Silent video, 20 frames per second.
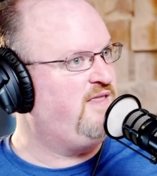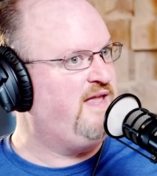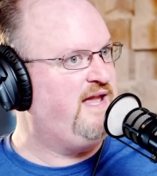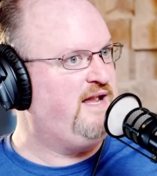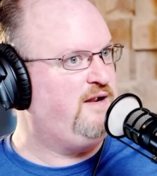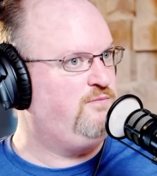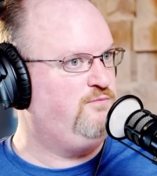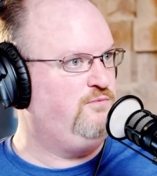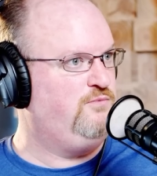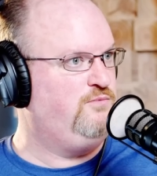
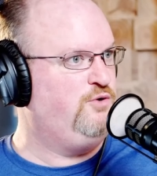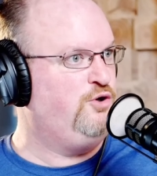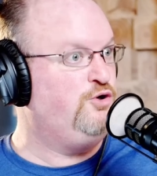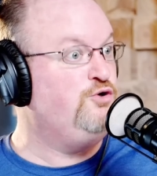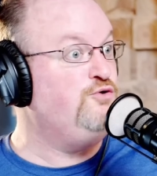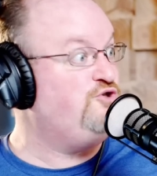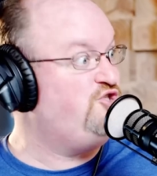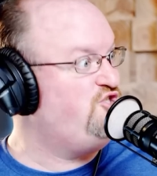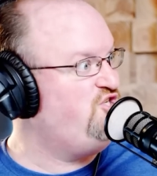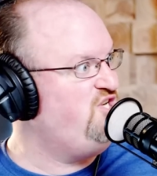like
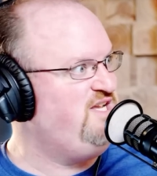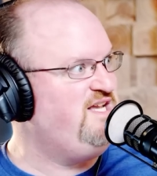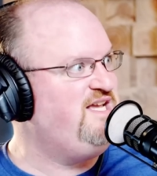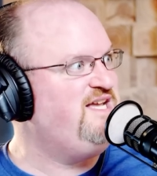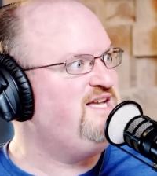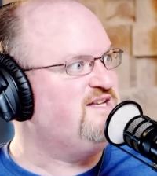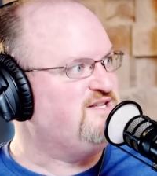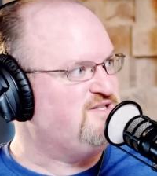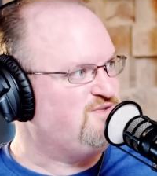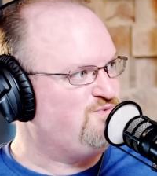who
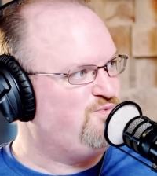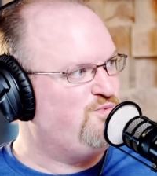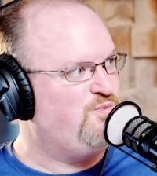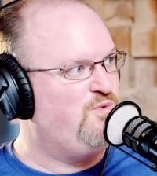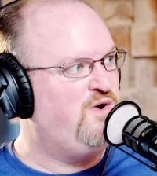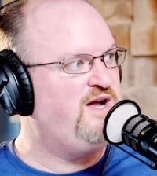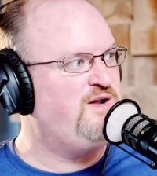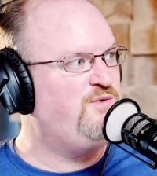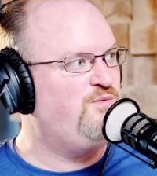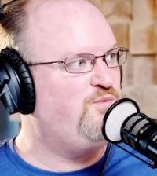she is,
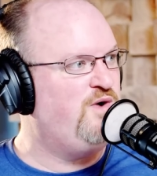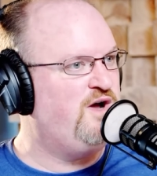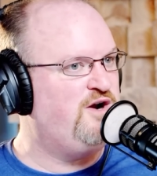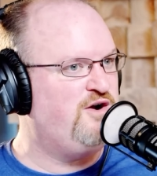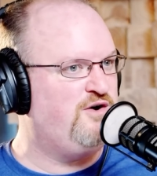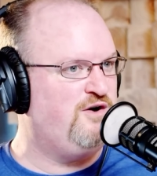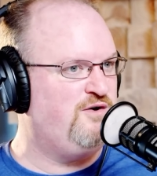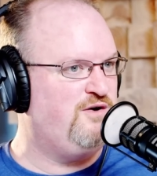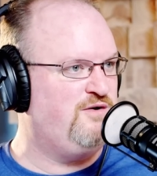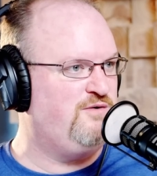what
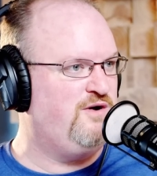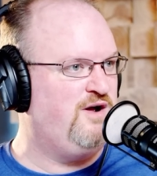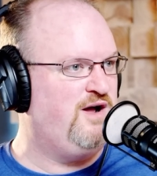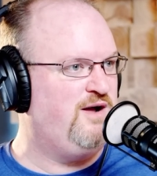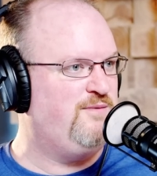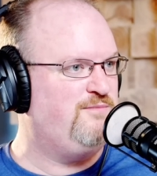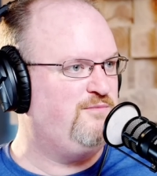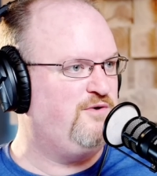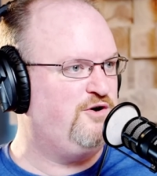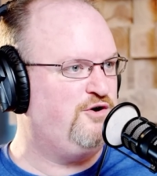
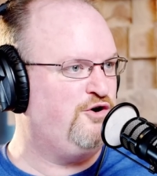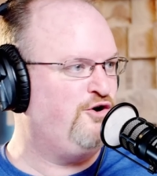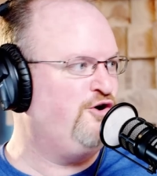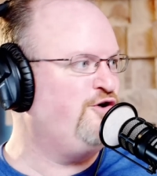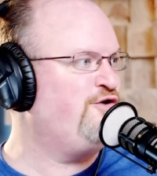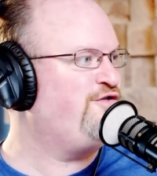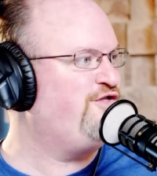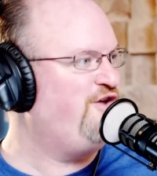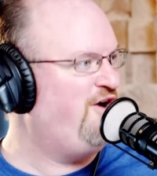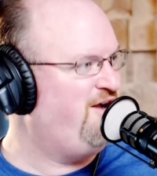are
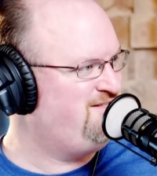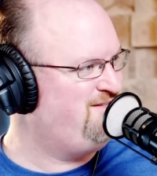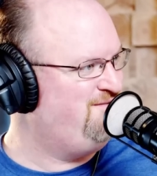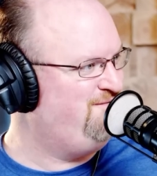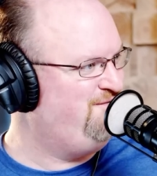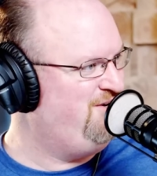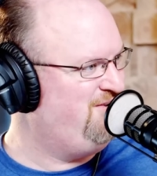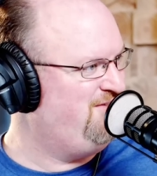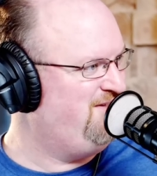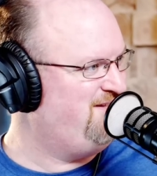her thoughts
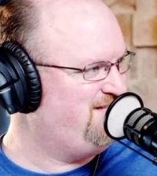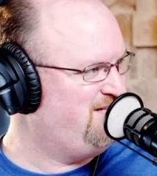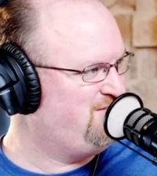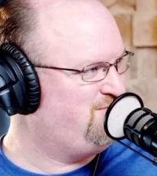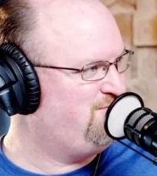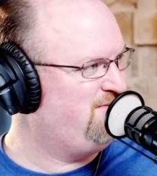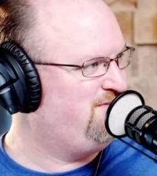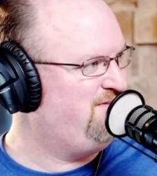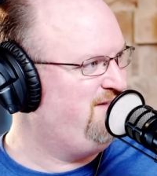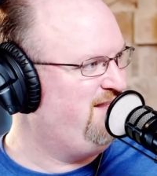and feelings,
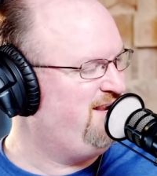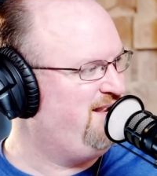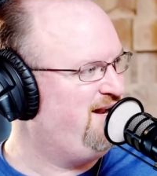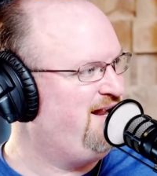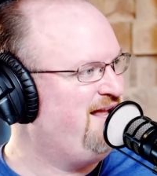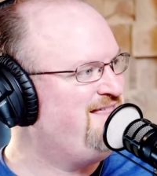that sort of thing.